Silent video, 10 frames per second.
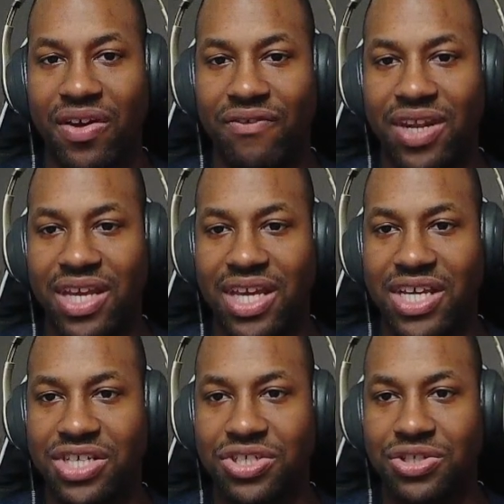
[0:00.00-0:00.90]
of an
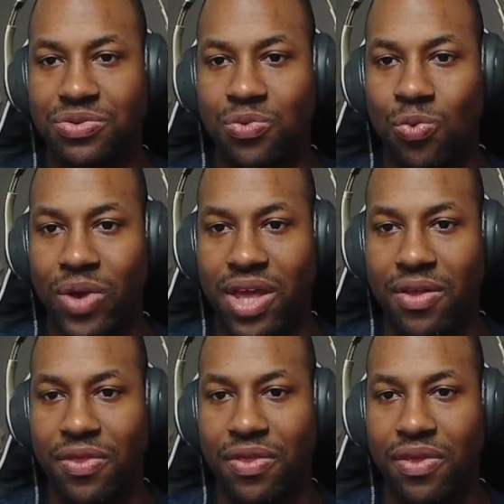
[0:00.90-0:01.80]
issue with
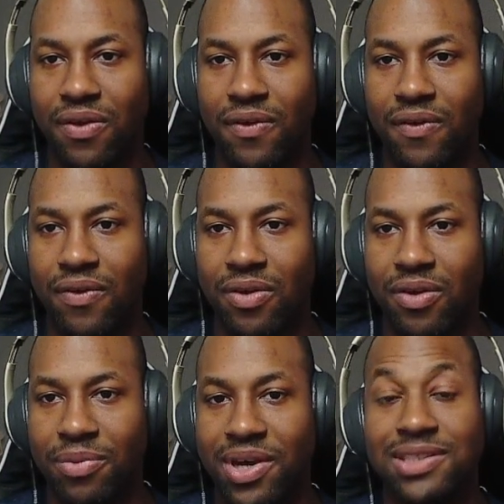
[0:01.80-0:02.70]

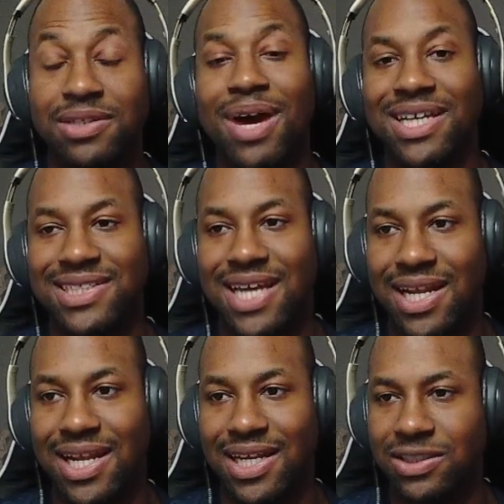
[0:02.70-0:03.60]
because of my
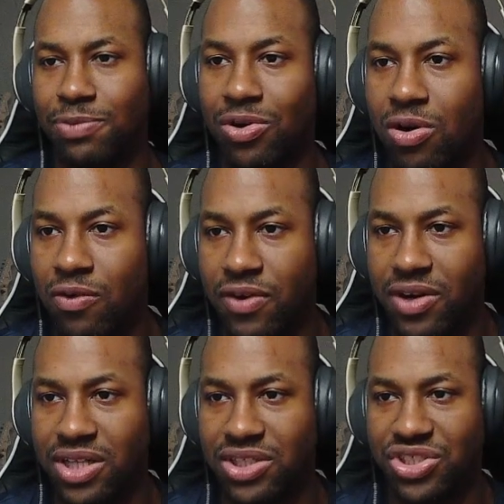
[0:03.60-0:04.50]
settings. But we'll go over
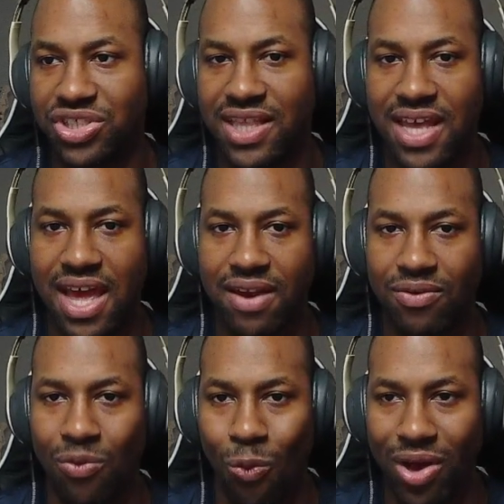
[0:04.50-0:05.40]
and check that
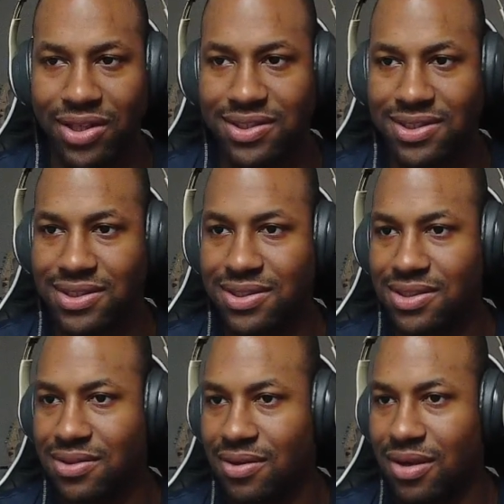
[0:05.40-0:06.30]
once
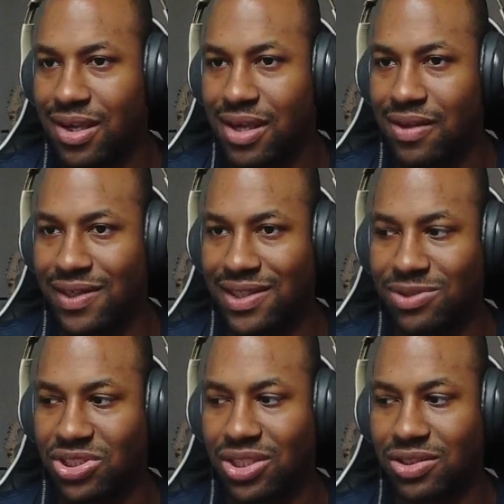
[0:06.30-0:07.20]
these
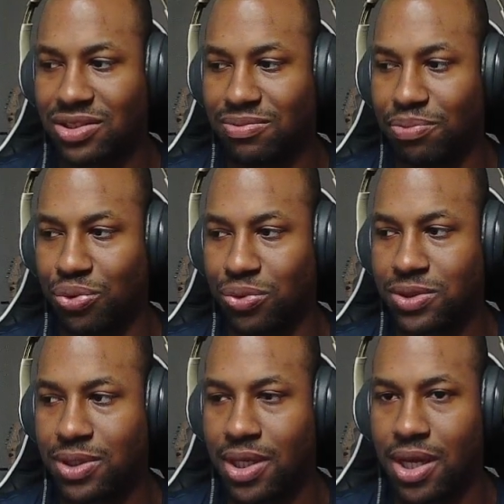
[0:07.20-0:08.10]
machines boot
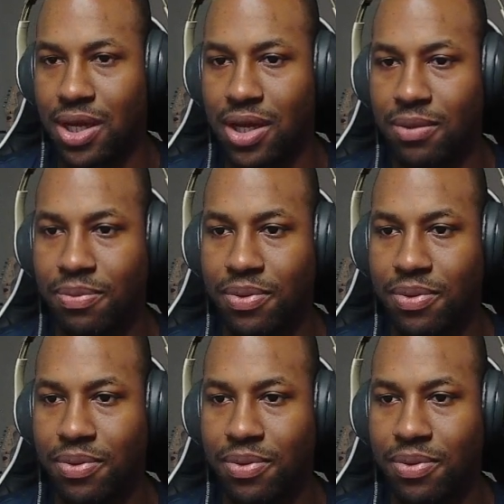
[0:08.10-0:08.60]
up.